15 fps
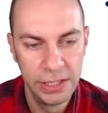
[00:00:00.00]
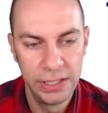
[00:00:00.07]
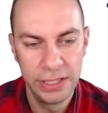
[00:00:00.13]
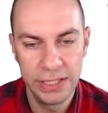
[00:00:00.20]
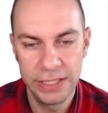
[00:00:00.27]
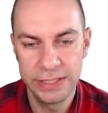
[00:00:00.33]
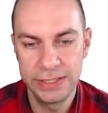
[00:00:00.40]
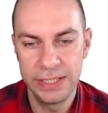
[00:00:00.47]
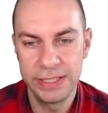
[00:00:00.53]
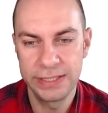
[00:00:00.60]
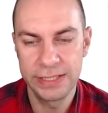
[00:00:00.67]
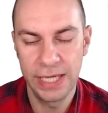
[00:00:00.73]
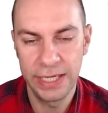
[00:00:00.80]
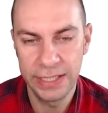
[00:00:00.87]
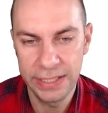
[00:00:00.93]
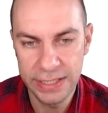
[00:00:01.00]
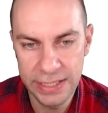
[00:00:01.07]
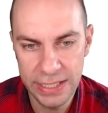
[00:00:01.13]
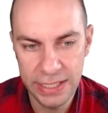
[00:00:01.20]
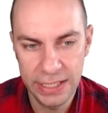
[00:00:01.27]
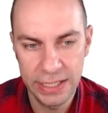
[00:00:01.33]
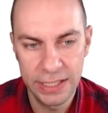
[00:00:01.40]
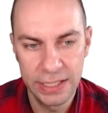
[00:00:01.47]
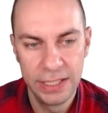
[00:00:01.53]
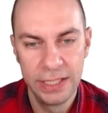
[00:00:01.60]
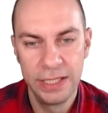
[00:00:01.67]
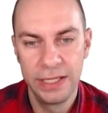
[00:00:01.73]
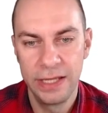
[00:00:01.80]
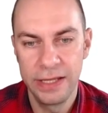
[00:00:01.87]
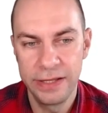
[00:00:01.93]
is this idea
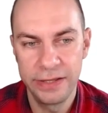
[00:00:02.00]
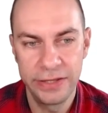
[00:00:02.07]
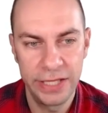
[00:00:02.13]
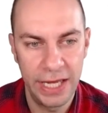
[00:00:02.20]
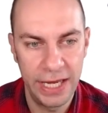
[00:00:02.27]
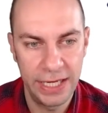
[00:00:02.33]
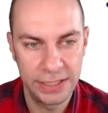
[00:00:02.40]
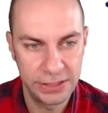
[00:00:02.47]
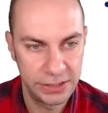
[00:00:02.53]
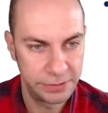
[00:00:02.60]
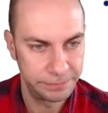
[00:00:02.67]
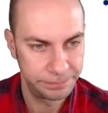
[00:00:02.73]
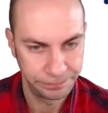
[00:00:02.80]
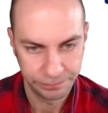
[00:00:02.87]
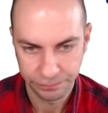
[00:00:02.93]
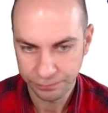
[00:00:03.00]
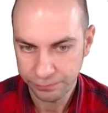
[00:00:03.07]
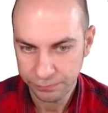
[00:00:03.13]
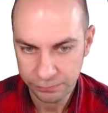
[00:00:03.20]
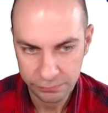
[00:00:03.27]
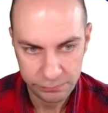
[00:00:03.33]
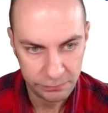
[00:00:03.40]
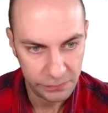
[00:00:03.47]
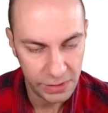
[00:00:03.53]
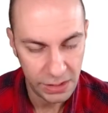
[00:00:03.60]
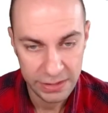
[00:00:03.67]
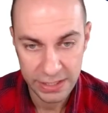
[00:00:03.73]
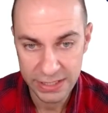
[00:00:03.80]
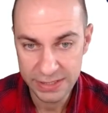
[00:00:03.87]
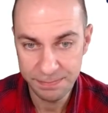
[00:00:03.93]
that
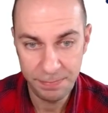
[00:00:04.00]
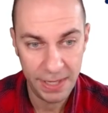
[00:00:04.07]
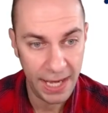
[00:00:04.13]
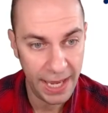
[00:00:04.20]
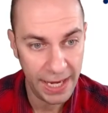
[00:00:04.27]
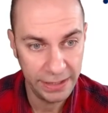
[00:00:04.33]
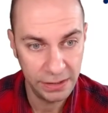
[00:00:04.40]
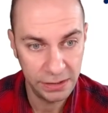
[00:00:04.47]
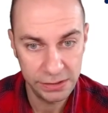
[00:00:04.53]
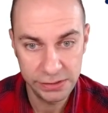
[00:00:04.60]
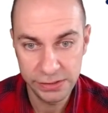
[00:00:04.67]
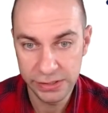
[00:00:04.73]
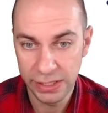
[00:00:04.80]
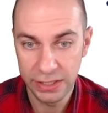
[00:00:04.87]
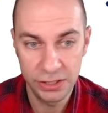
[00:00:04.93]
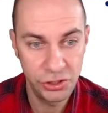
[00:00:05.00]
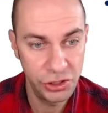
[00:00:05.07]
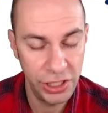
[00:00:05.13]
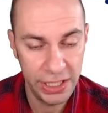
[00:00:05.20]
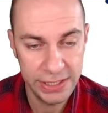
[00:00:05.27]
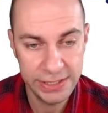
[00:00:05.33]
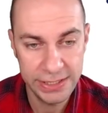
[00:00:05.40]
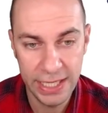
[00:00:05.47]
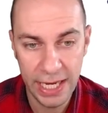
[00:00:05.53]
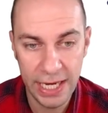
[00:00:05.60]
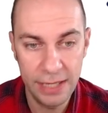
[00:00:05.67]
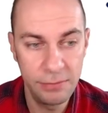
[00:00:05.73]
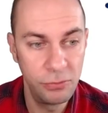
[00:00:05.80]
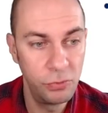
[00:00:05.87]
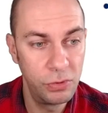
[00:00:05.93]
these players in a chess
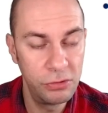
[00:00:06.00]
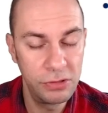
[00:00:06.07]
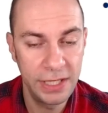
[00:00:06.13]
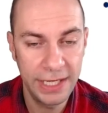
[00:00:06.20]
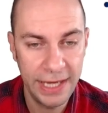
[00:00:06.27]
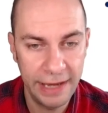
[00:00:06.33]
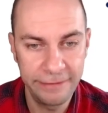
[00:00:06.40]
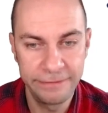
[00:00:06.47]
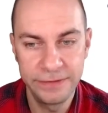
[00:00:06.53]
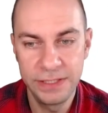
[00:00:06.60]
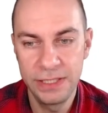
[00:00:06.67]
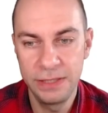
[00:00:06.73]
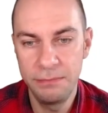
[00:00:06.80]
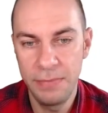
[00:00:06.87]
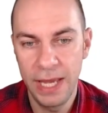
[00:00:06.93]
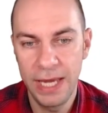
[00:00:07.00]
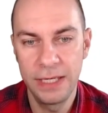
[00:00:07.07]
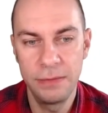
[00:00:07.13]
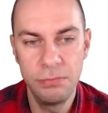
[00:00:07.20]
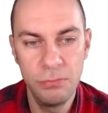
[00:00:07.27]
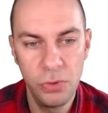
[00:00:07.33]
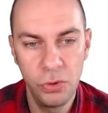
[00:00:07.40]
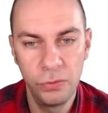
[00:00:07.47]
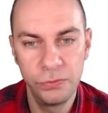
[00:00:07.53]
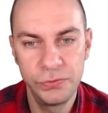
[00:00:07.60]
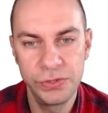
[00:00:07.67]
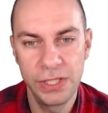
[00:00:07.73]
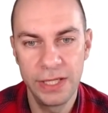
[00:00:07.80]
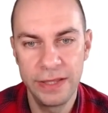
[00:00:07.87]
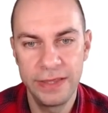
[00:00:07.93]
game will have to make
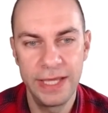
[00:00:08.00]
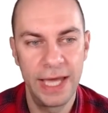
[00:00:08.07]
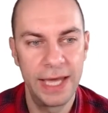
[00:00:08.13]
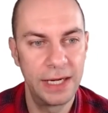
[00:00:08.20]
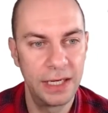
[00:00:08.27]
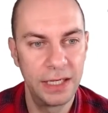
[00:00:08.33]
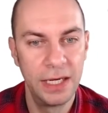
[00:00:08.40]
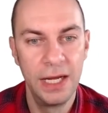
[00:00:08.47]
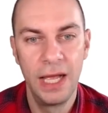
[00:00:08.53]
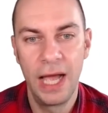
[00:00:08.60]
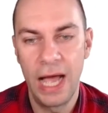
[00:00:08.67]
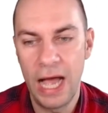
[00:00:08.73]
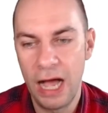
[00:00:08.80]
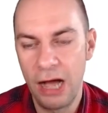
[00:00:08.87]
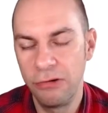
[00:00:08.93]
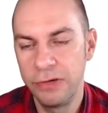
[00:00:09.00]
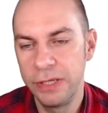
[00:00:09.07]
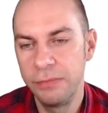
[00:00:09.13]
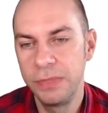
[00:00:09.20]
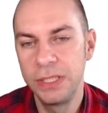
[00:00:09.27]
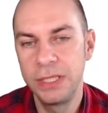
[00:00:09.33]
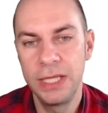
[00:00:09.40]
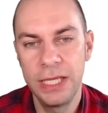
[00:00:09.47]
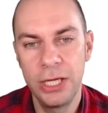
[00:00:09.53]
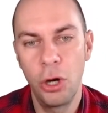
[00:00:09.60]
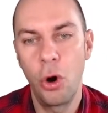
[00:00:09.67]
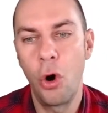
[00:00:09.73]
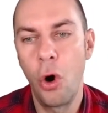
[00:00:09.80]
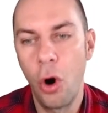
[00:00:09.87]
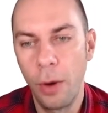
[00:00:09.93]
moves that are ultimately
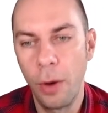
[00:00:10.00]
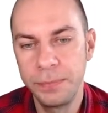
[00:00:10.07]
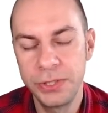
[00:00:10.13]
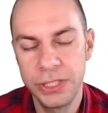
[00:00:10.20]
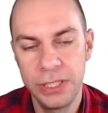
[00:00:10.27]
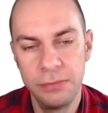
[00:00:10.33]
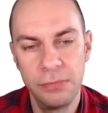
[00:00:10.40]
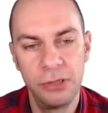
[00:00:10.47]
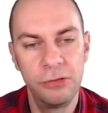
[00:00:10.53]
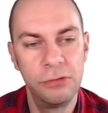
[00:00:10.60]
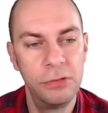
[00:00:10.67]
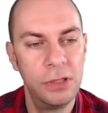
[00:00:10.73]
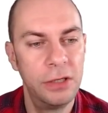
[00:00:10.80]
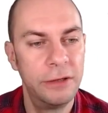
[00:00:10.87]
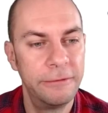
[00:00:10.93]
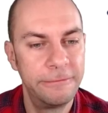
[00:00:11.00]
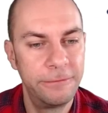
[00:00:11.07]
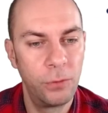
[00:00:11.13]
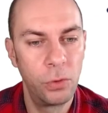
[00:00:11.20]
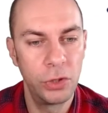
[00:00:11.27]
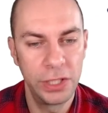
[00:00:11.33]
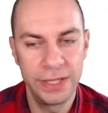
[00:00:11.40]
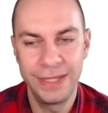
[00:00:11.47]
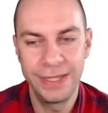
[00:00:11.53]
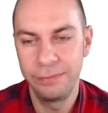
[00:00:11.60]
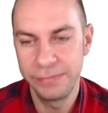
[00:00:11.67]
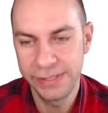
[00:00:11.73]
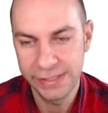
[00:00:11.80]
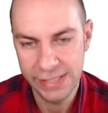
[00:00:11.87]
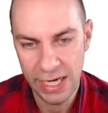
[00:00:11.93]
optimal for
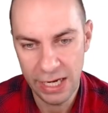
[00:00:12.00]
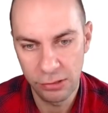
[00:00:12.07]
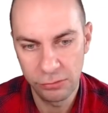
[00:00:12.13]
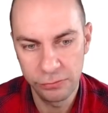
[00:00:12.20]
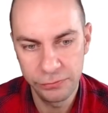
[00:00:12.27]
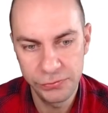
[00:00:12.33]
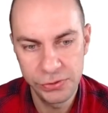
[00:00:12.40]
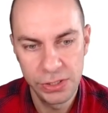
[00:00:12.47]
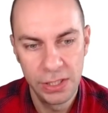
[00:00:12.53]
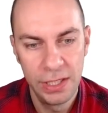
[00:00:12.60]
themselves,